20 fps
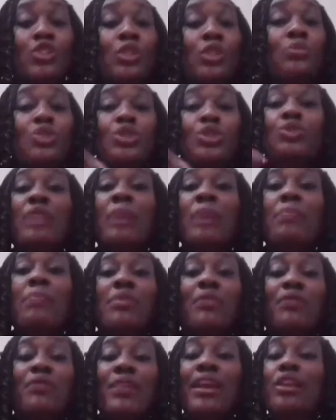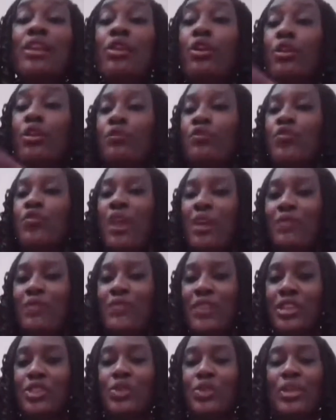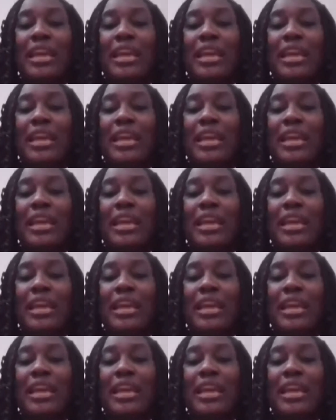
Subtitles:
Some children prefer a lot of graphics.